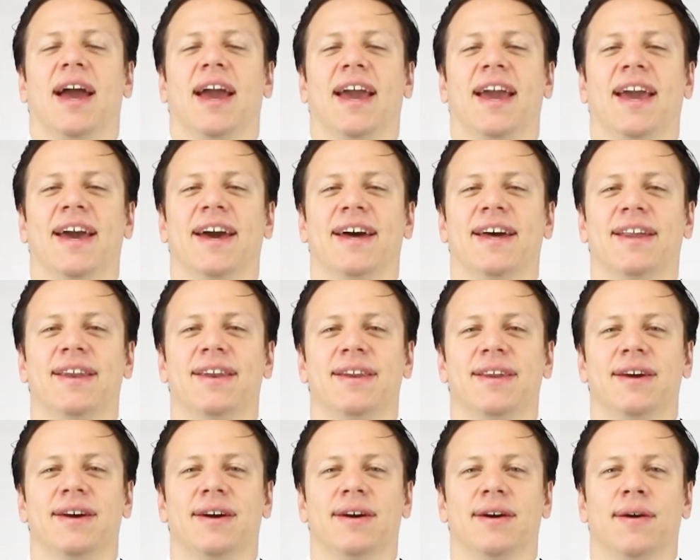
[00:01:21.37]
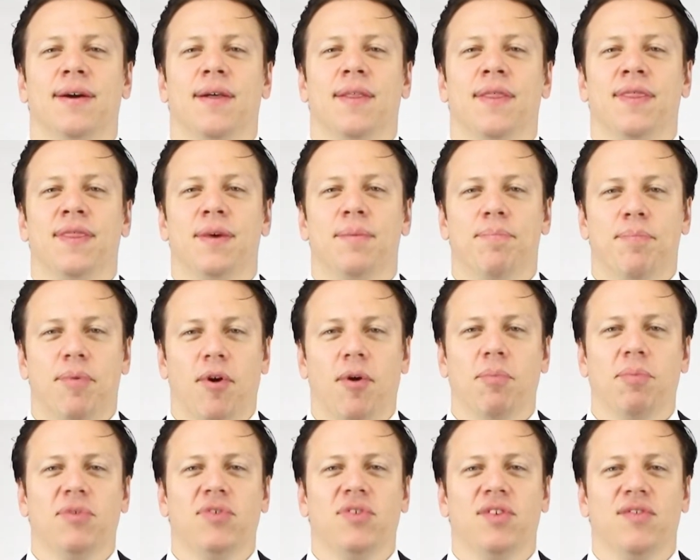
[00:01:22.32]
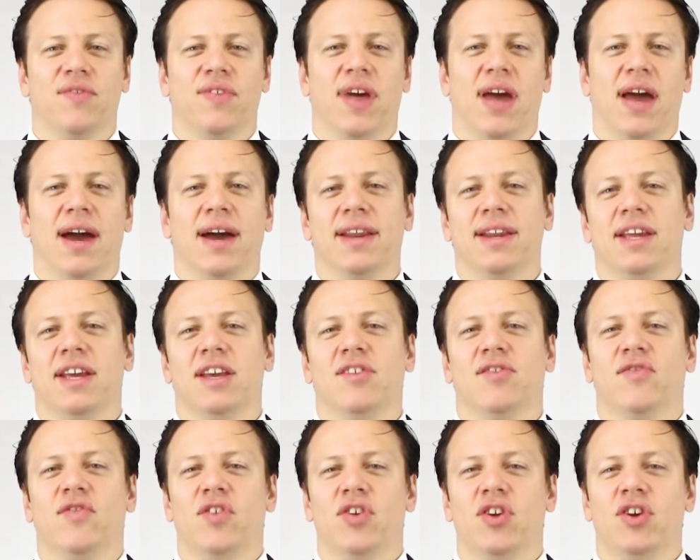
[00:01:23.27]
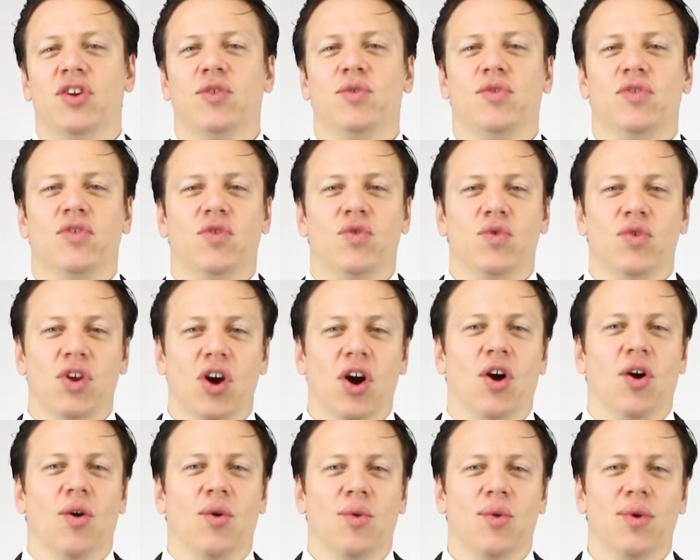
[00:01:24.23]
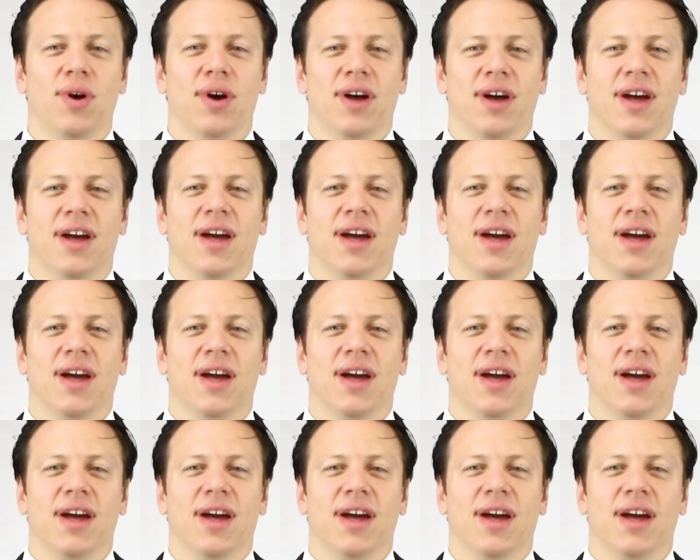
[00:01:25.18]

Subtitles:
And the purpose of that is for you to know